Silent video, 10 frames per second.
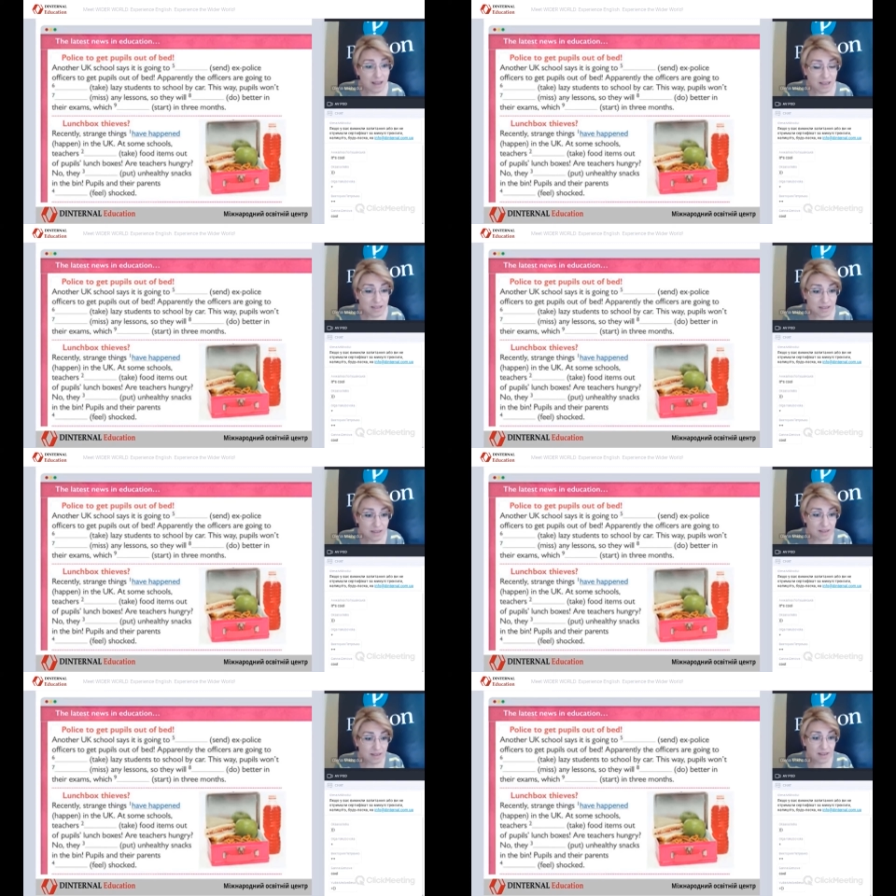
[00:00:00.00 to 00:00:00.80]
As
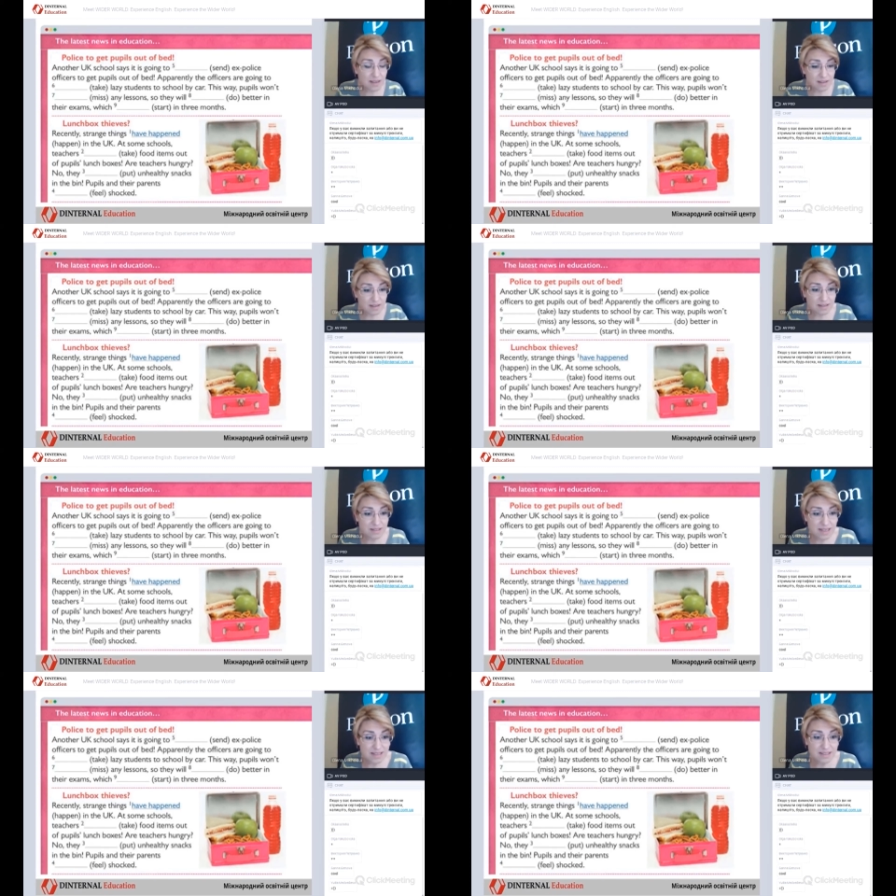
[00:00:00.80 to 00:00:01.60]

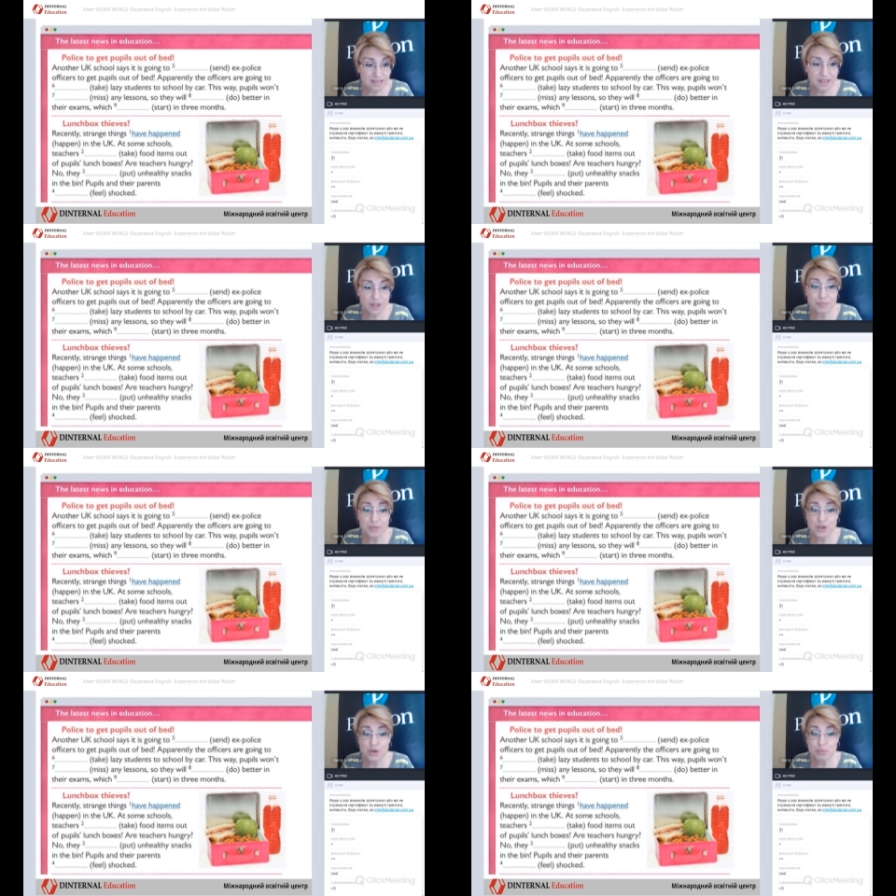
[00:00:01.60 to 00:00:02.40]
it says here,
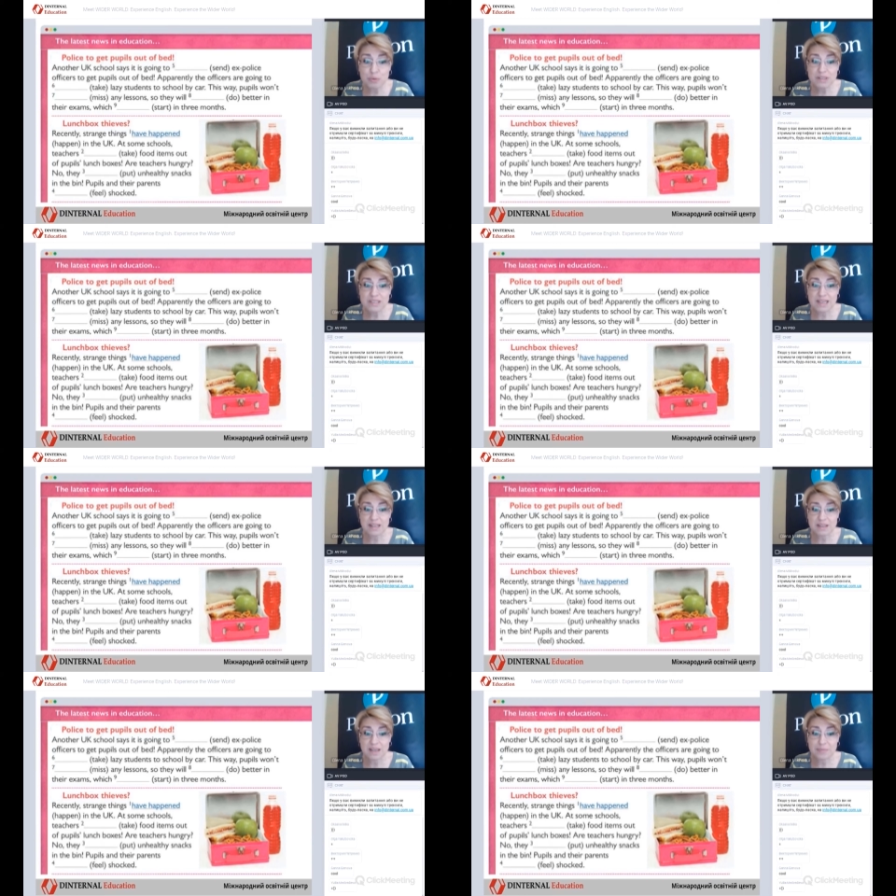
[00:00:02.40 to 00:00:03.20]
pupils
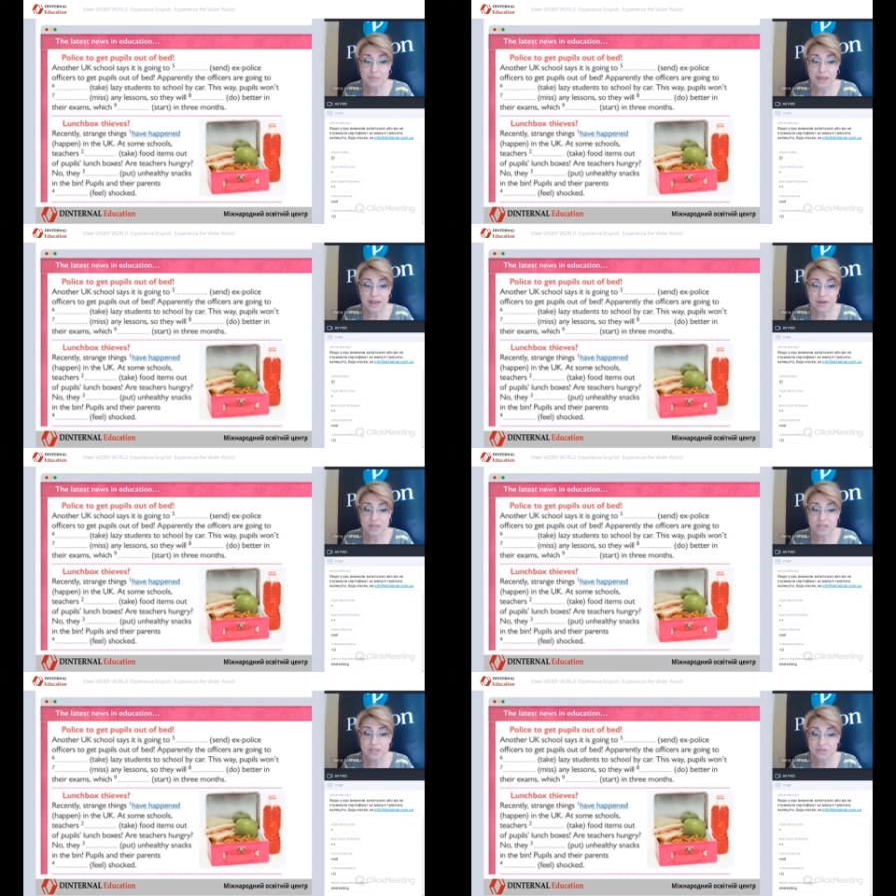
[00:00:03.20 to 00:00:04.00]
and their
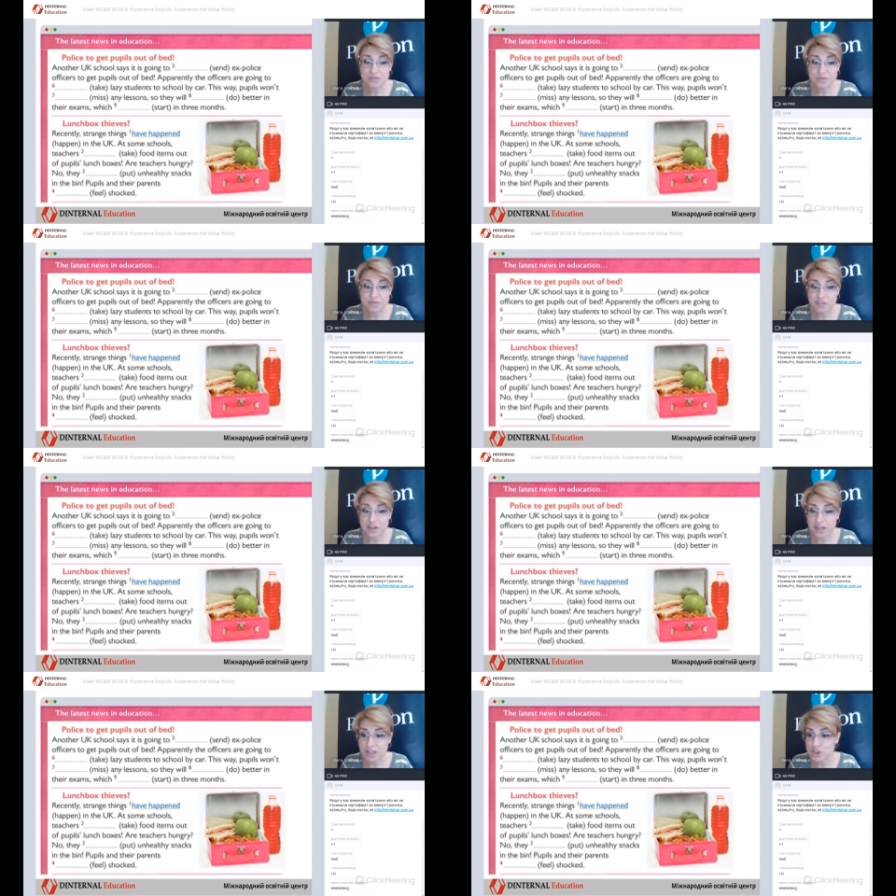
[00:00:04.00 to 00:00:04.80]
parents
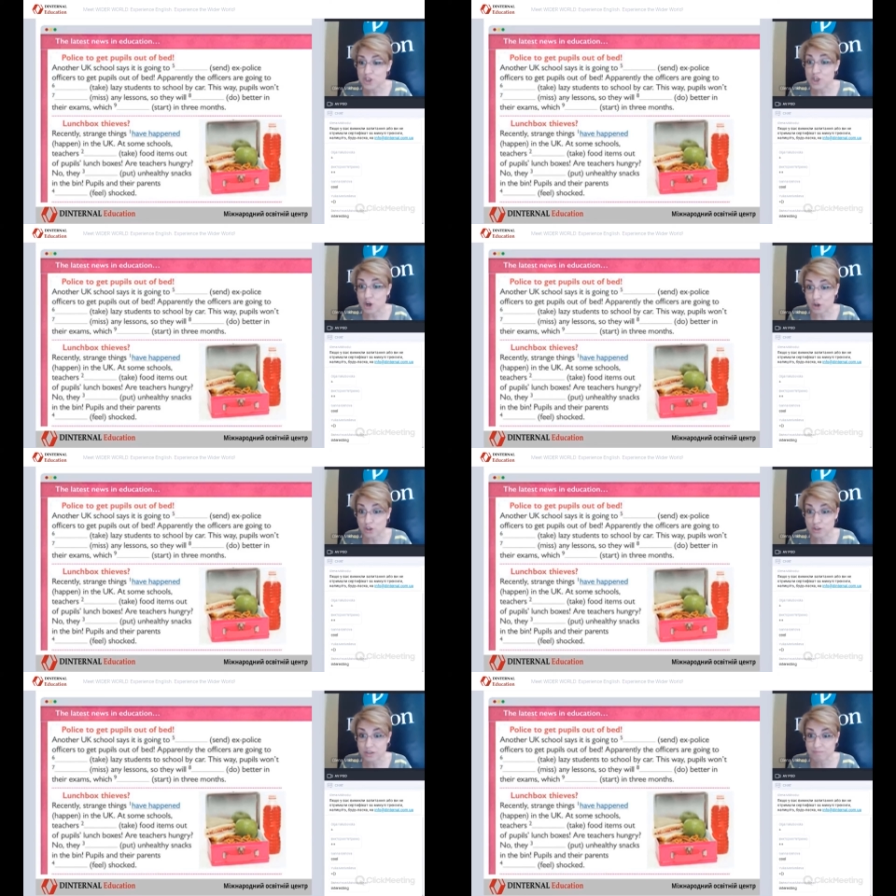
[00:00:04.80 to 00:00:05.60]
felt
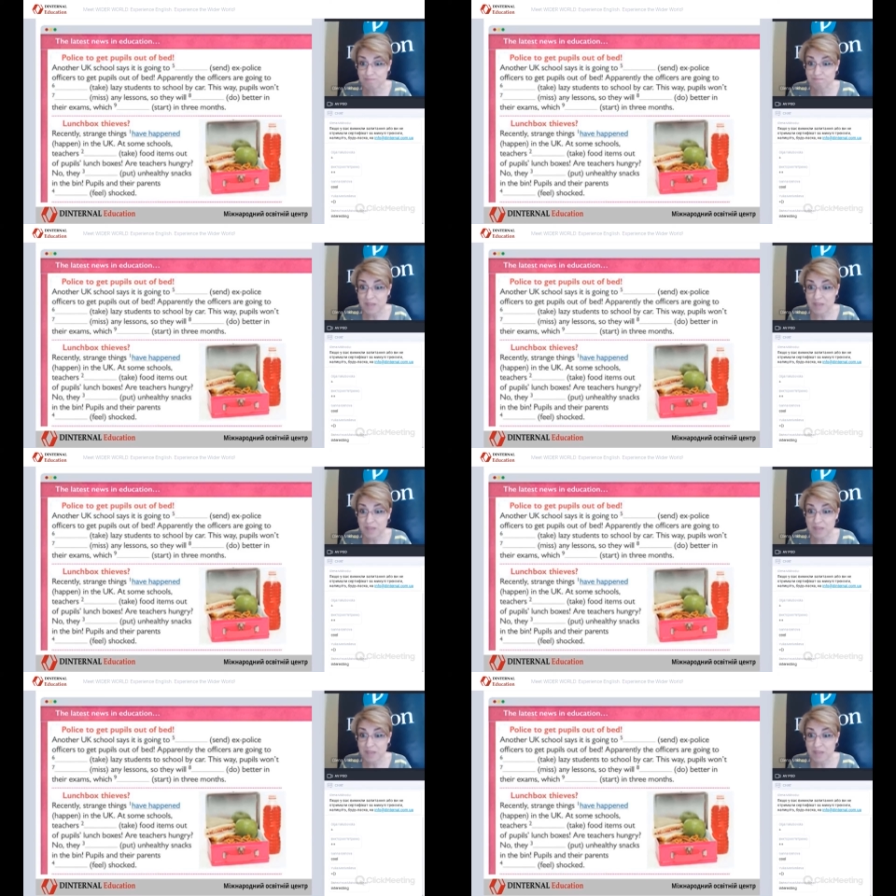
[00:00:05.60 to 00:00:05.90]
shocked.